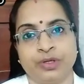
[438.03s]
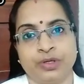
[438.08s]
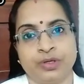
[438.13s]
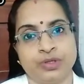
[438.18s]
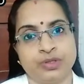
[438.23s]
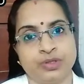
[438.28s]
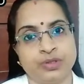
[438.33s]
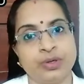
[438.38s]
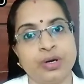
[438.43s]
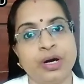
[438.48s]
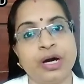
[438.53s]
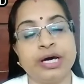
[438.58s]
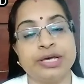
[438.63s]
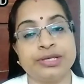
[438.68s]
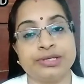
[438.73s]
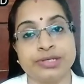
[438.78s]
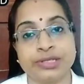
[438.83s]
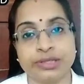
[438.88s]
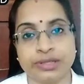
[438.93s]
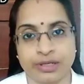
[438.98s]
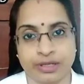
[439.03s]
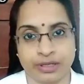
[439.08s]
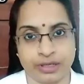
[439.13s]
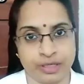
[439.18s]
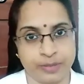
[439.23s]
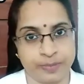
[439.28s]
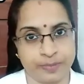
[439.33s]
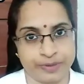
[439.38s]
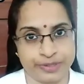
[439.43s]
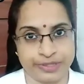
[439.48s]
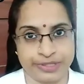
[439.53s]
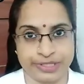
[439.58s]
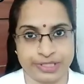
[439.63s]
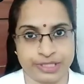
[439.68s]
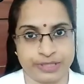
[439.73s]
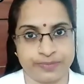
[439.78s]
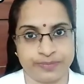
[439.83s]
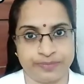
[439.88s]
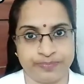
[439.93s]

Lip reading: So as a third person.